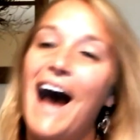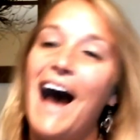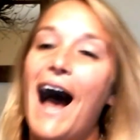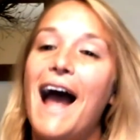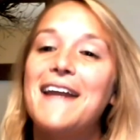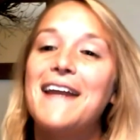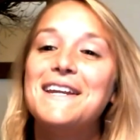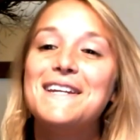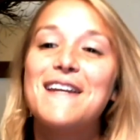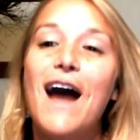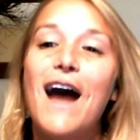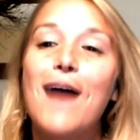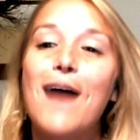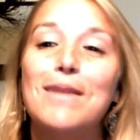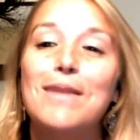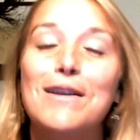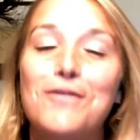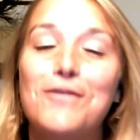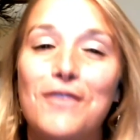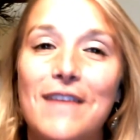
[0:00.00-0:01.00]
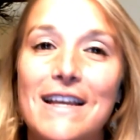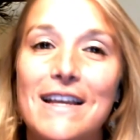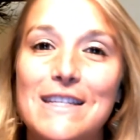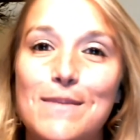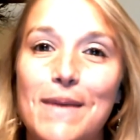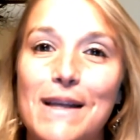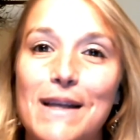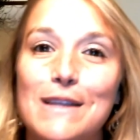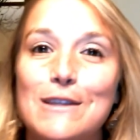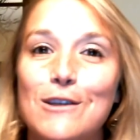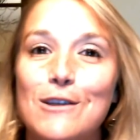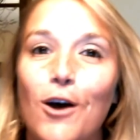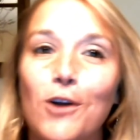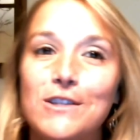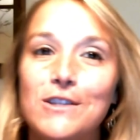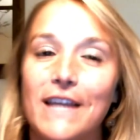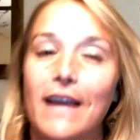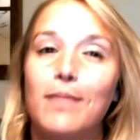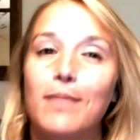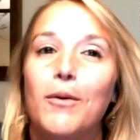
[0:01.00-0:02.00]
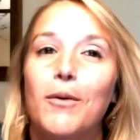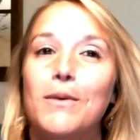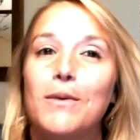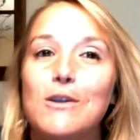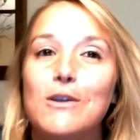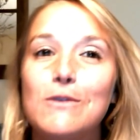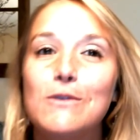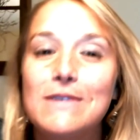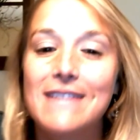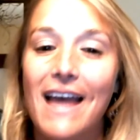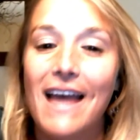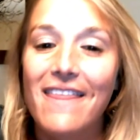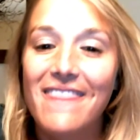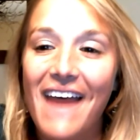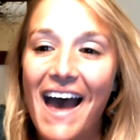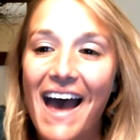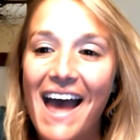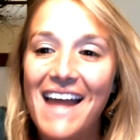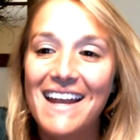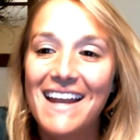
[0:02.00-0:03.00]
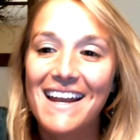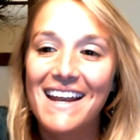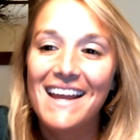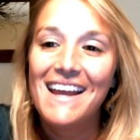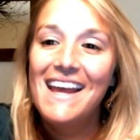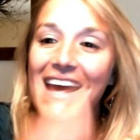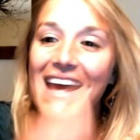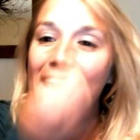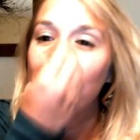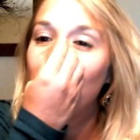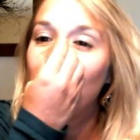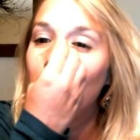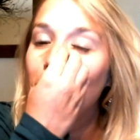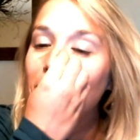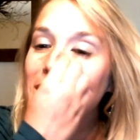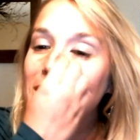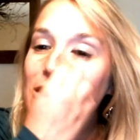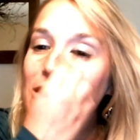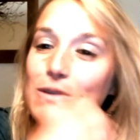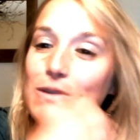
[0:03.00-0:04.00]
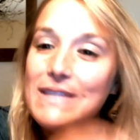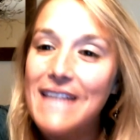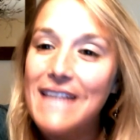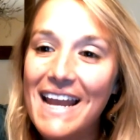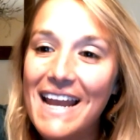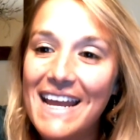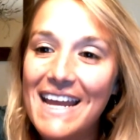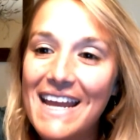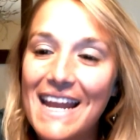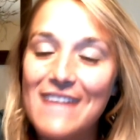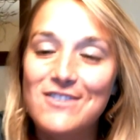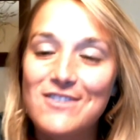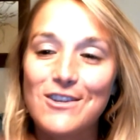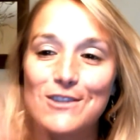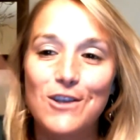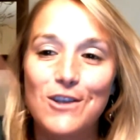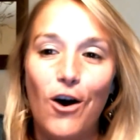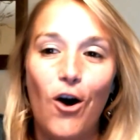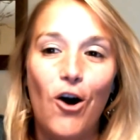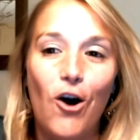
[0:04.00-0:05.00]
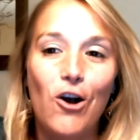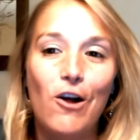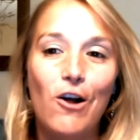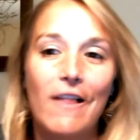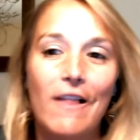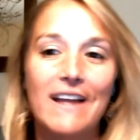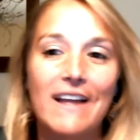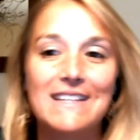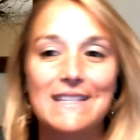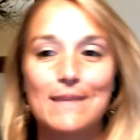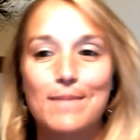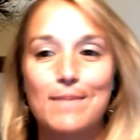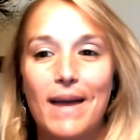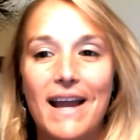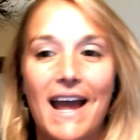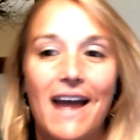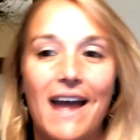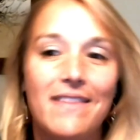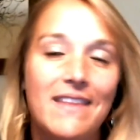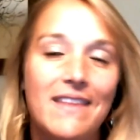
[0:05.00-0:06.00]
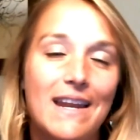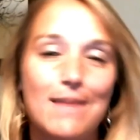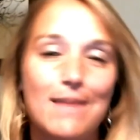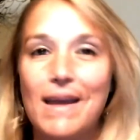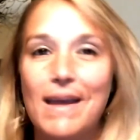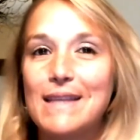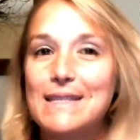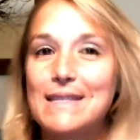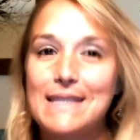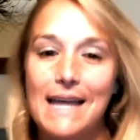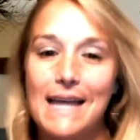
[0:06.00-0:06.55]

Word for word: I did not mean for that to be insulting. No, no it's you not. You said that. It's not insulting. Well, when you said it, it just all clicked in my head that it made